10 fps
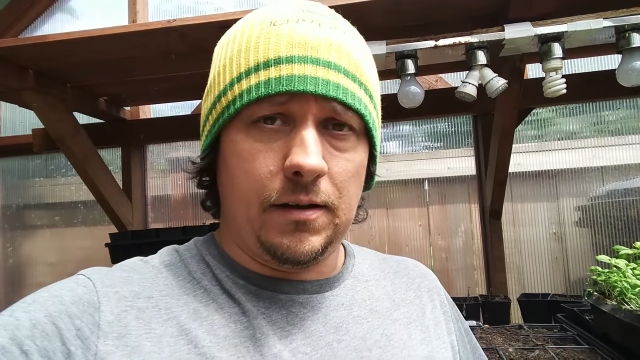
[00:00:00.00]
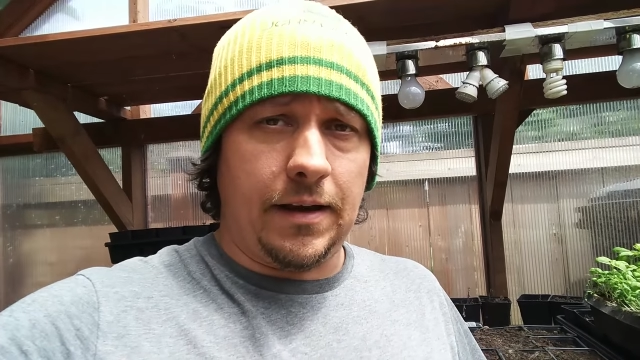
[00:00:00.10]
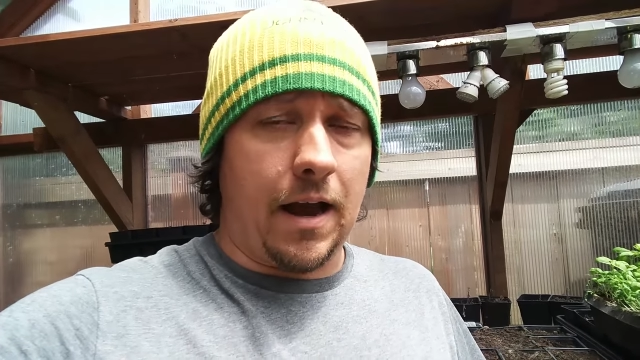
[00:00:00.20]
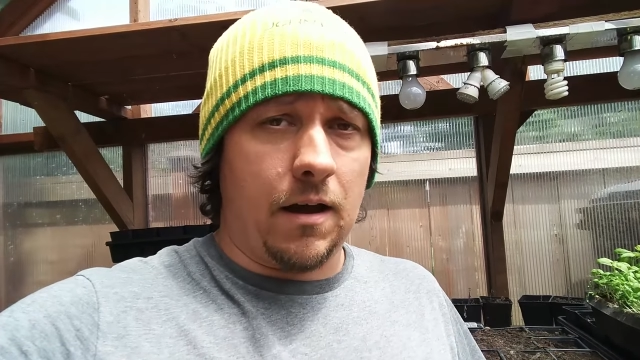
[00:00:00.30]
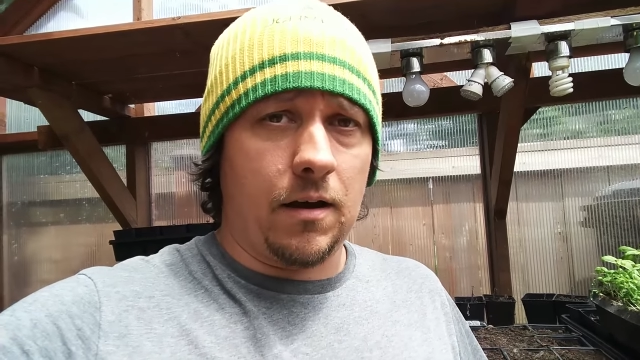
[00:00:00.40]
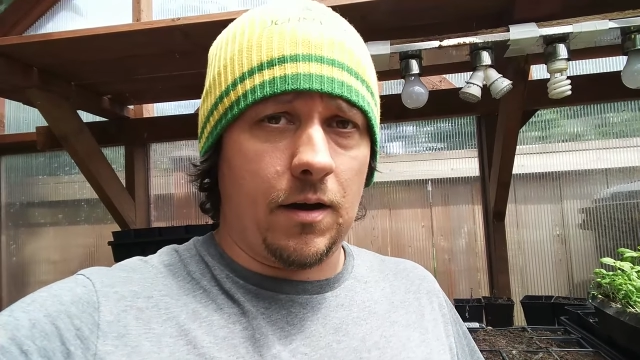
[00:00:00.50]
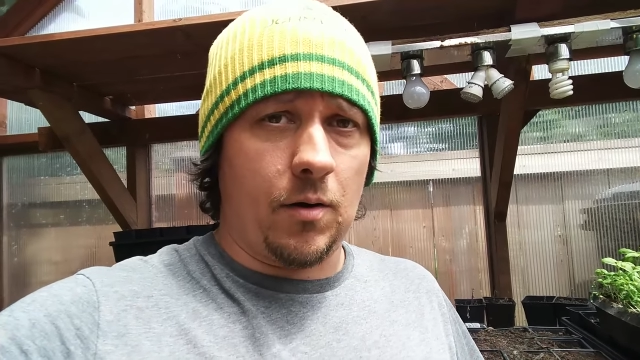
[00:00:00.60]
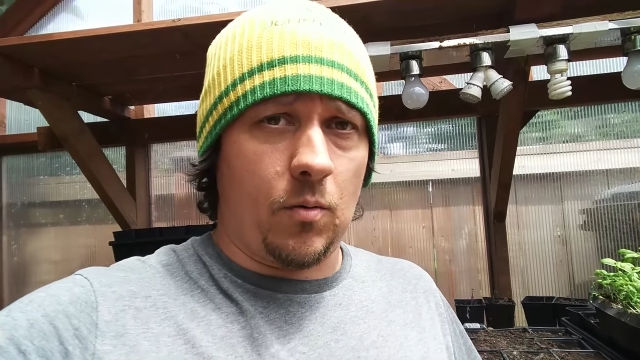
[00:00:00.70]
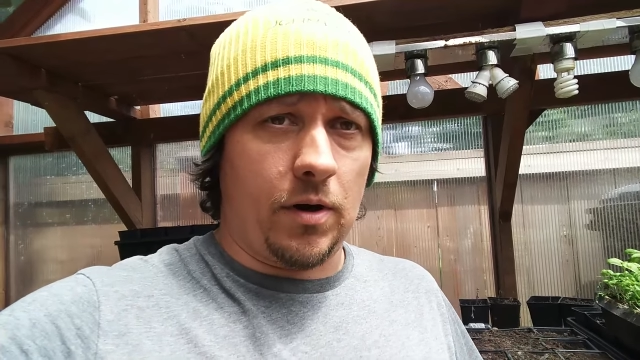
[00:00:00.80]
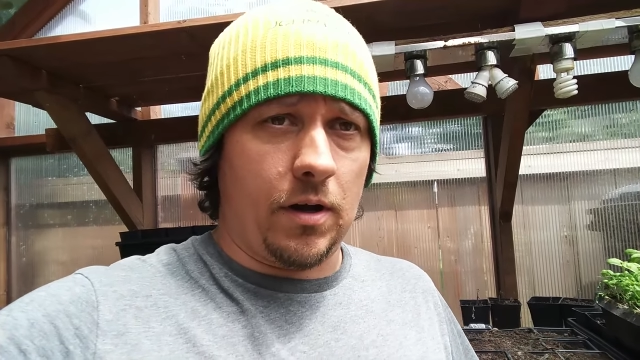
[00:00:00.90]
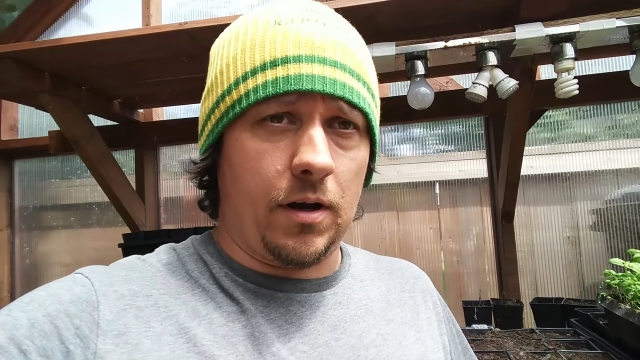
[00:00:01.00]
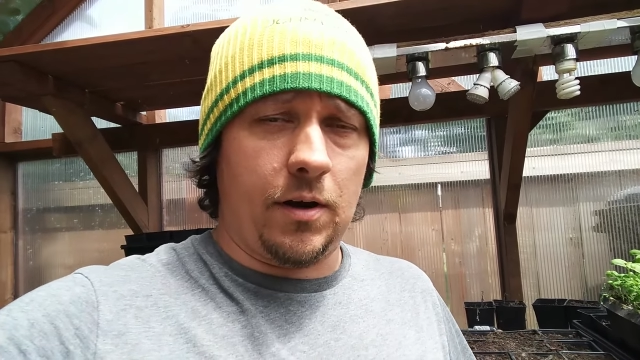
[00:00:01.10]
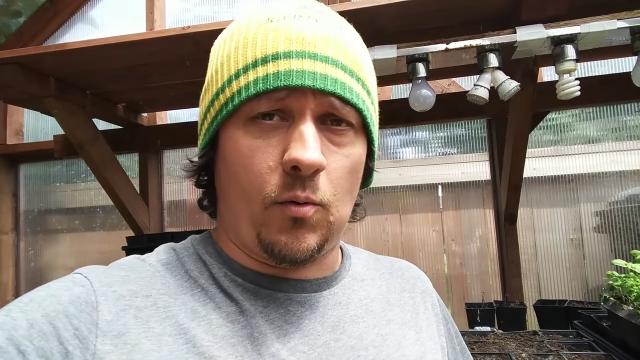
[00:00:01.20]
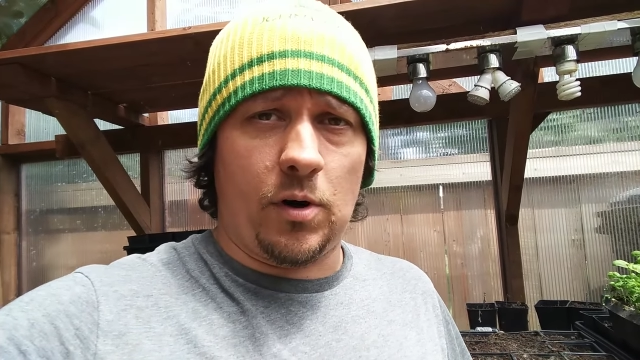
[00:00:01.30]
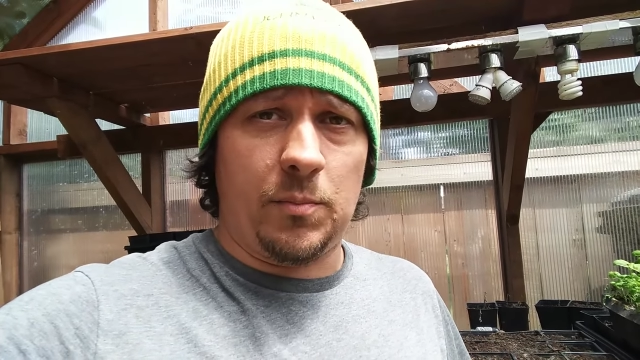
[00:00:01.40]
yeah, I don't wanna
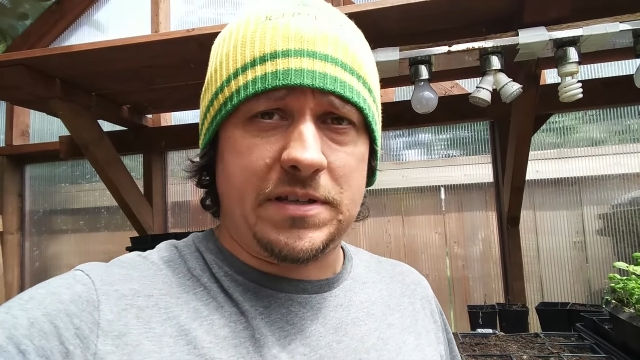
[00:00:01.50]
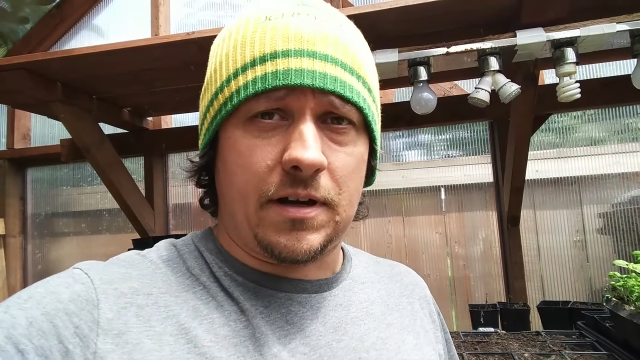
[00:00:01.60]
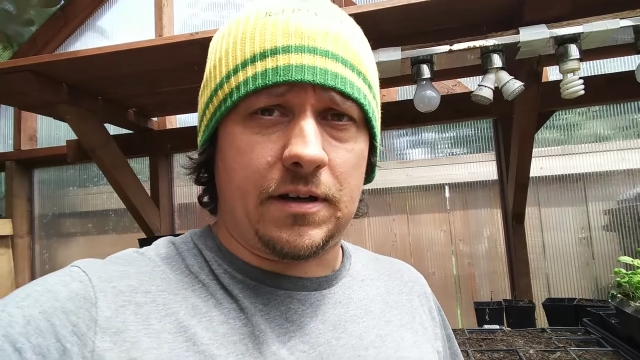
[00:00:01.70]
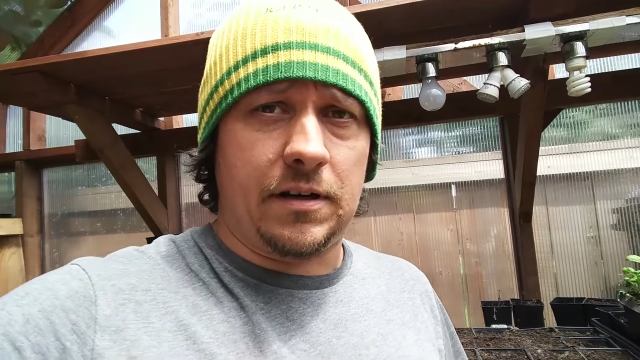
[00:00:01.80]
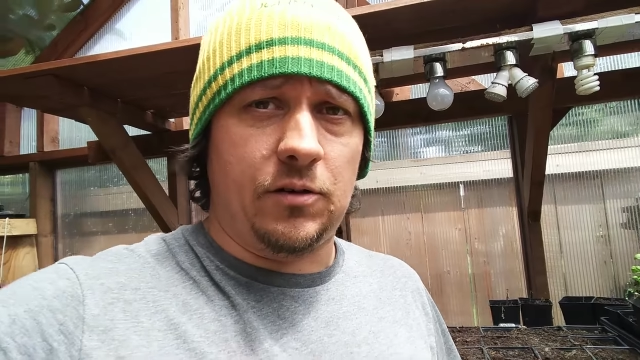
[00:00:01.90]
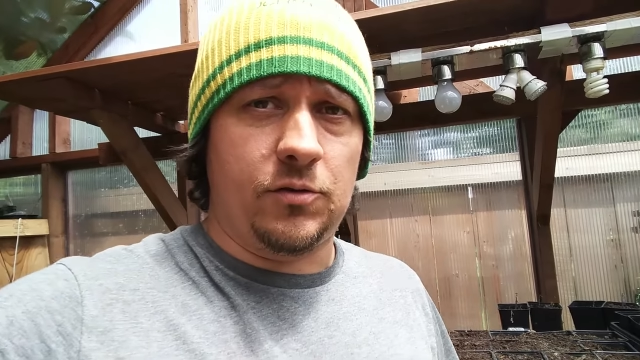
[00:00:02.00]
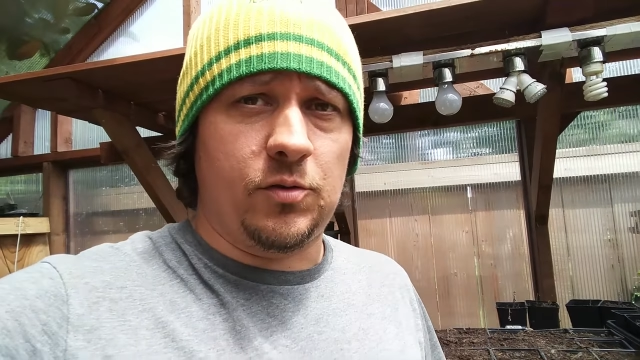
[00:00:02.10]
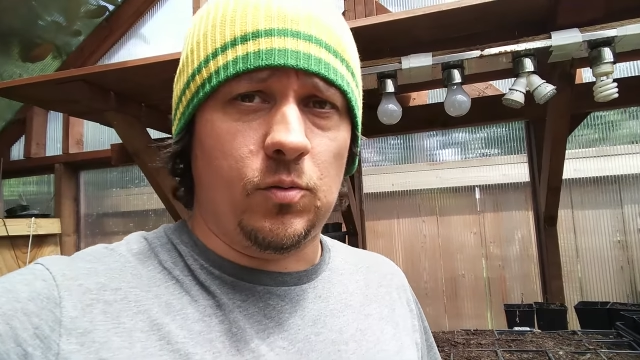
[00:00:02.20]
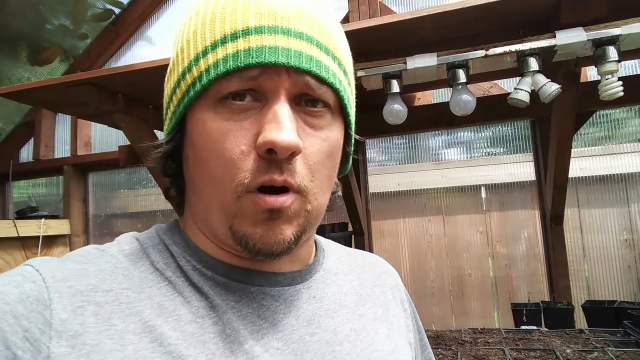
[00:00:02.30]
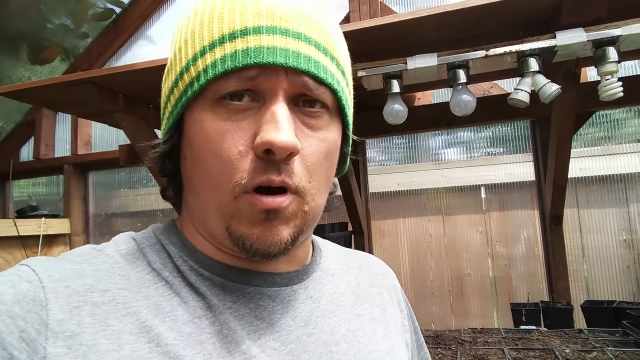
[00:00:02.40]
I don't wanna be stuck in here too